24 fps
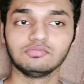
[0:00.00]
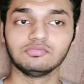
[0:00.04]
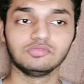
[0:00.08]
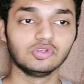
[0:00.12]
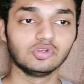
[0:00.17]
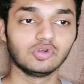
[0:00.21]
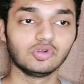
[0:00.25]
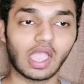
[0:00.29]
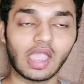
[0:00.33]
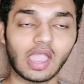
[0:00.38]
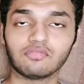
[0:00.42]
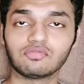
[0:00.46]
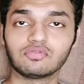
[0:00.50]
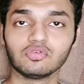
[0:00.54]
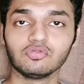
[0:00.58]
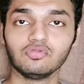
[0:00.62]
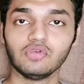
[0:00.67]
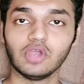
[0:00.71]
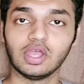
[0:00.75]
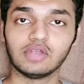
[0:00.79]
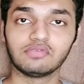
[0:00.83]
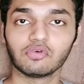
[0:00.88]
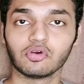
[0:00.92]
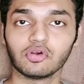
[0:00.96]
You have to
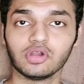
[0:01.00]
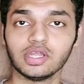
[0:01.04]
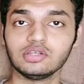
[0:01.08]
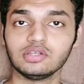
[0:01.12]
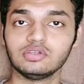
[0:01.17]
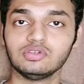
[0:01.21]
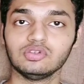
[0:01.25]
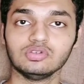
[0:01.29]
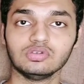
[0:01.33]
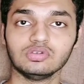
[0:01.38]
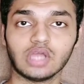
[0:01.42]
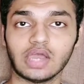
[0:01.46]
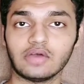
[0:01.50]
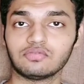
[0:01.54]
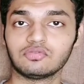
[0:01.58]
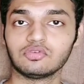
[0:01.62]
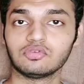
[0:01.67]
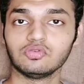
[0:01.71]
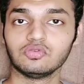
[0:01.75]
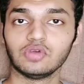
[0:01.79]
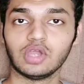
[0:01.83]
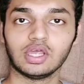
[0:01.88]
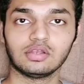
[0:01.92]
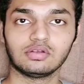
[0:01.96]
wait for it, you have
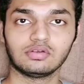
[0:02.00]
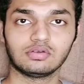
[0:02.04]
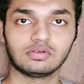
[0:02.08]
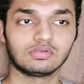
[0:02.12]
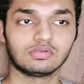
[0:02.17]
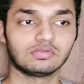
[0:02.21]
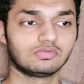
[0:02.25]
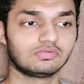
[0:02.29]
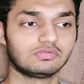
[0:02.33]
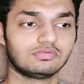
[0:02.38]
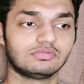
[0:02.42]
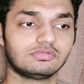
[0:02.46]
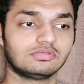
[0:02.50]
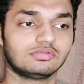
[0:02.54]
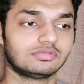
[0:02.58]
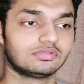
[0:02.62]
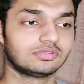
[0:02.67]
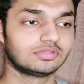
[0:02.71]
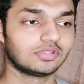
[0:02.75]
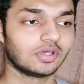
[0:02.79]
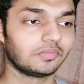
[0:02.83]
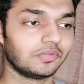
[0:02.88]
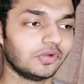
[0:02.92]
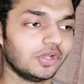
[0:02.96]
to wait
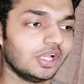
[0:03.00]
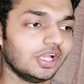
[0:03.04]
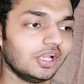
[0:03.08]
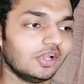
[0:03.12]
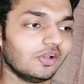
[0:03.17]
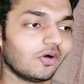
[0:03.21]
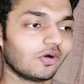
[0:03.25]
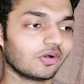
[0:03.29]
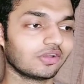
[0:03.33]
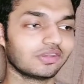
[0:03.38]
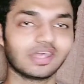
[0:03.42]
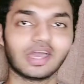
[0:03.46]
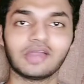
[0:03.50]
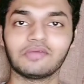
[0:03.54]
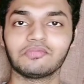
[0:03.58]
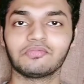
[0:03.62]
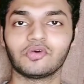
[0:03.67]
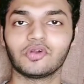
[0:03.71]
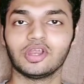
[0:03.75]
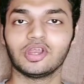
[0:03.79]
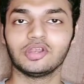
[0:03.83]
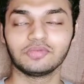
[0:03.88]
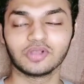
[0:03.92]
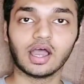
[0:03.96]
some really long time
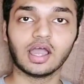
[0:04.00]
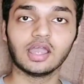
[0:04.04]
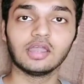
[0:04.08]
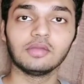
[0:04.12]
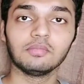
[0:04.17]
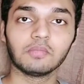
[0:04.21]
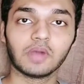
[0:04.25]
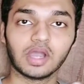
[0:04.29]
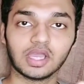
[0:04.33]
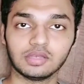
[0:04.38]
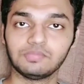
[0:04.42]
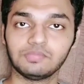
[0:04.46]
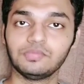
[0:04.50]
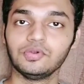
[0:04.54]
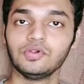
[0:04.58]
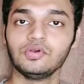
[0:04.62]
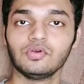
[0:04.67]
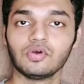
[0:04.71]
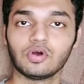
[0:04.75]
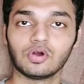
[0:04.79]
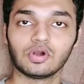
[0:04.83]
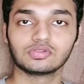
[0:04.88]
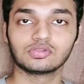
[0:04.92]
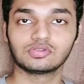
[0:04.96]
for it. I might be
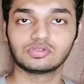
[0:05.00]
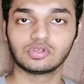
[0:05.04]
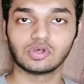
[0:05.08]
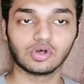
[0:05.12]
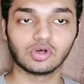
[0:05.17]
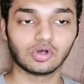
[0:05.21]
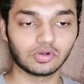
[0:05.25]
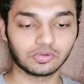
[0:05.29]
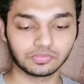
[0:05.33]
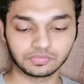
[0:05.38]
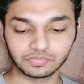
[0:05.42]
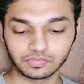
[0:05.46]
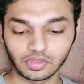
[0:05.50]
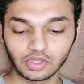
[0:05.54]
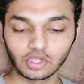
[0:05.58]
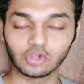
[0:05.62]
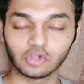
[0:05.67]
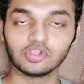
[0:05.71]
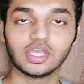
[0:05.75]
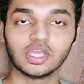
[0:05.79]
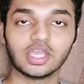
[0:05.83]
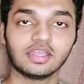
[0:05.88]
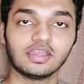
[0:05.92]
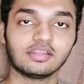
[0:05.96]
wrong, so
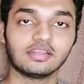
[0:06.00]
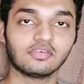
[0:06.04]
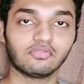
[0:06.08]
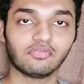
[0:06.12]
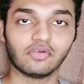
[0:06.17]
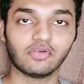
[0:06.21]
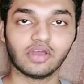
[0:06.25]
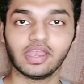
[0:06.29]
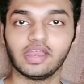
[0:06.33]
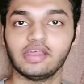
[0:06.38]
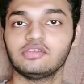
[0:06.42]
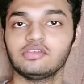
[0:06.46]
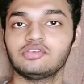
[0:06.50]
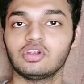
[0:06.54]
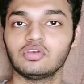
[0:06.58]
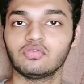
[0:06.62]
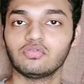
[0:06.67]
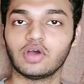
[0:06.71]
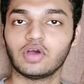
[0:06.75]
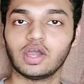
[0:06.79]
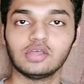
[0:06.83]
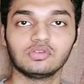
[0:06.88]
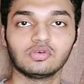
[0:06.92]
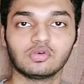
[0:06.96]
don't take it as a financial
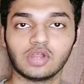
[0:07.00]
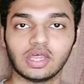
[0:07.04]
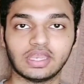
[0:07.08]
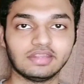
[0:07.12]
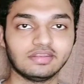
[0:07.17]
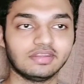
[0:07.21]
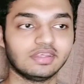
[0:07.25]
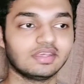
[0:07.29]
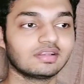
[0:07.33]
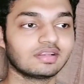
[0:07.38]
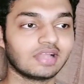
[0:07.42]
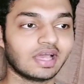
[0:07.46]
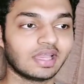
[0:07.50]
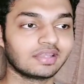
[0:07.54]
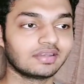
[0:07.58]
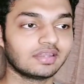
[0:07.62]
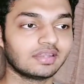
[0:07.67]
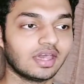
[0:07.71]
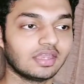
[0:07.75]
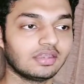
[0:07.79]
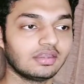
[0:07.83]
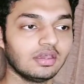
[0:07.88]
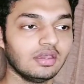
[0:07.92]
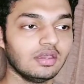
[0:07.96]
advice or anything like
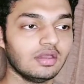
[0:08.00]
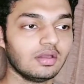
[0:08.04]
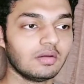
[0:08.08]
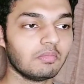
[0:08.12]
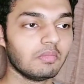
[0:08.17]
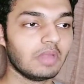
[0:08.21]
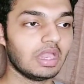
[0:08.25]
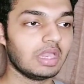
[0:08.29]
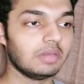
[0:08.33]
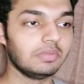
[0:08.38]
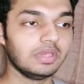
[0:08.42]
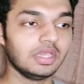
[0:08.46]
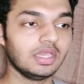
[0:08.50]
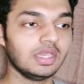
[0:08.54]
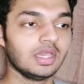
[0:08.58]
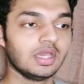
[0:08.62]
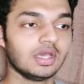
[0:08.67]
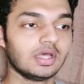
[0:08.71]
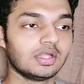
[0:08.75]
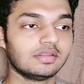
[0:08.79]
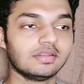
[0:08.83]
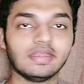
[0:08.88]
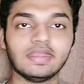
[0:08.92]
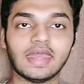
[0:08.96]
that. Maybe
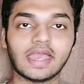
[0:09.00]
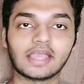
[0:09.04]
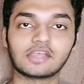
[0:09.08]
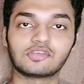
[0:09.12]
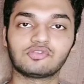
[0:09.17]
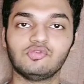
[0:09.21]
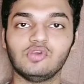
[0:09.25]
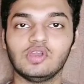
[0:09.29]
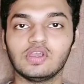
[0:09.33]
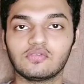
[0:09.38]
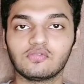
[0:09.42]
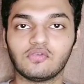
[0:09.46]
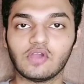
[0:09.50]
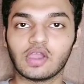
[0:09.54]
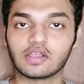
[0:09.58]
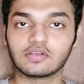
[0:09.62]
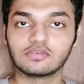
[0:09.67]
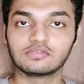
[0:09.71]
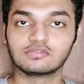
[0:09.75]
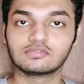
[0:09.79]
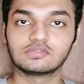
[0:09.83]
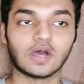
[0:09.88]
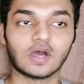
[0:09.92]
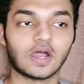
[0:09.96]
the next week
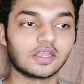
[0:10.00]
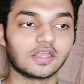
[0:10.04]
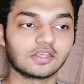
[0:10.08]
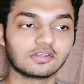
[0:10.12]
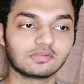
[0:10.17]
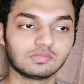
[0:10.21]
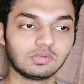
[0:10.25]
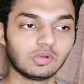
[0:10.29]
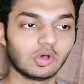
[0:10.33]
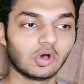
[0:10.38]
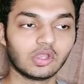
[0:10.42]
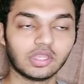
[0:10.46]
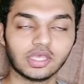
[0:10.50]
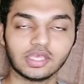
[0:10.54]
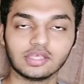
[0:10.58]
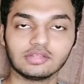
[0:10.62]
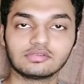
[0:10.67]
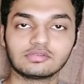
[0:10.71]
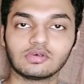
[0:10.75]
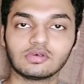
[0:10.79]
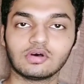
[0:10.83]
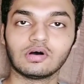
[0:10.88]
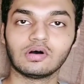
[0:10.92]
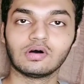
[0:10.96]
Feg start exploding,
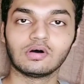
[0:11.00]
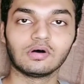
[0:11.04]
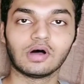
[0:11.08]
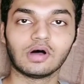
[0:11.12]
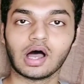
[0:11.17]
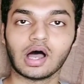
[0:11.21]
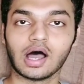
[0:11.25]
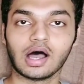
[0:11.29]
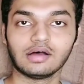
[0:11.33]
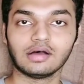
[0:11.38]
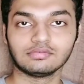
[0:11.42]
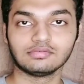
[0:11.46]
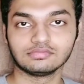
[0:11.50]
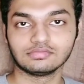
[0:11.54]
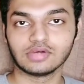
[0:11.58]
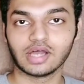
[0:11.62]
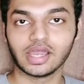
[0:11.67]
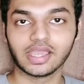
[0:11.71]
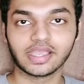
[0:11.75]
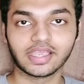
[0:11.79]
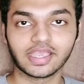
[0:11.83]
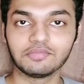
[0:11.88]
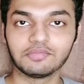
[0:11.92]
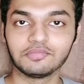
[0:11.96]
so
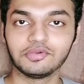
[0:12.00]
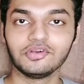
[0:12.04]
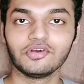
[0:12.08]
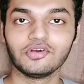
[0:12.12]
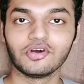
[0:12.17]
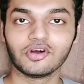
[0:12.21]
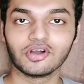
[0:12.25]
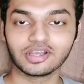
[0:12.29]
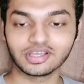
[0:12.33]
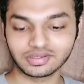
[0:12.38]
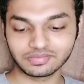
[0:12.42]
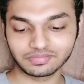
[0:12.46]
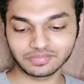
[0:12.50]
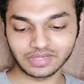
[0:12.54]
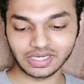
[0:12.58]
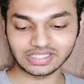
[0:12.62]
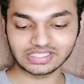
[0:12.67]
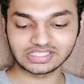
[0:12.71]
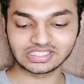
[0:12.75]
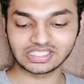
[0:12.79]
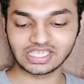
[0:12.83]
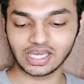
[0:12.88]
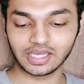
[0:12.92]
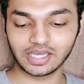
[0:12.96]
I can be wrong,
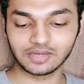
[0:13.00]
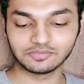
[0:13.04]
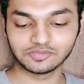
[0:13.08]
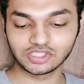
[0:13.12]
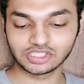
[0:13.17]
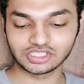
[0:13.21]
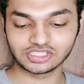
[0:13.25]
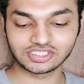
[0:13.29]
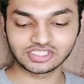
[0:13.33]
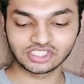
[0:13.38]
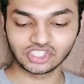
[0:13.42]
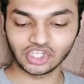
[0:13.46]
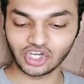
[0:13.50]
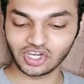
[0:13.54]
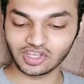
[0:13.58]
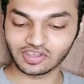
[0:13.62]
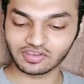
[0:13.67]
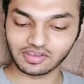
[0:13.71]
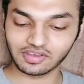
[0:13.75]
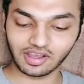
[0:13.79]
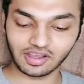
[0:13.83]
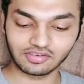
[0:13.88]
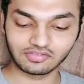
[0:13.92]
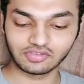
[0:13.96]
but I'm just
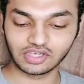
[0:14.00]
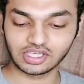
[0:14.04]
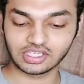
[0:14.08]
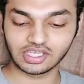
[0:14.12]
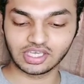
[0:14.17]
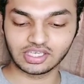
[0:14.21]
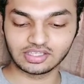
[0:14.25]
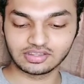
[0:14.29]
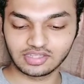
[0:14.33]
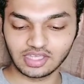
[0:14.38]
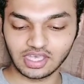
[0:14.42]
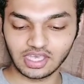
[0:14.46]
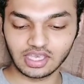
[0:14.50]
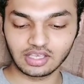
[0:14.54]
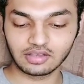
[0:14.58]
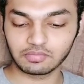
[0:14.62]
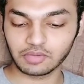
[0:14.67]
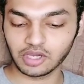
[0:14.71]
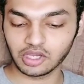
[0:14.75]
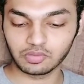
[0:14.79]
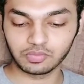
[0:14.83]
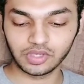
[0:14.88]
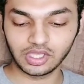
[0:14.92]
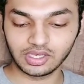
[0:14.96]
sharing what I think,
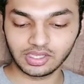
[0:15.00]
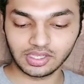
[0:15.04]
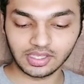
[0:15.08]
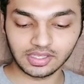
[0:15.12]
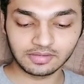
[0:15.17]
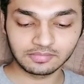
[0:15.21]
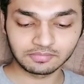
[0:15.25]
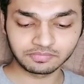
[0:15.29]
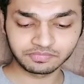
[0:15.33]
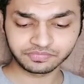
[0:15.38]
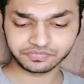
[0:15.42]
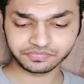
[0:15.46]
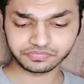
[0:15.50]
my opinion,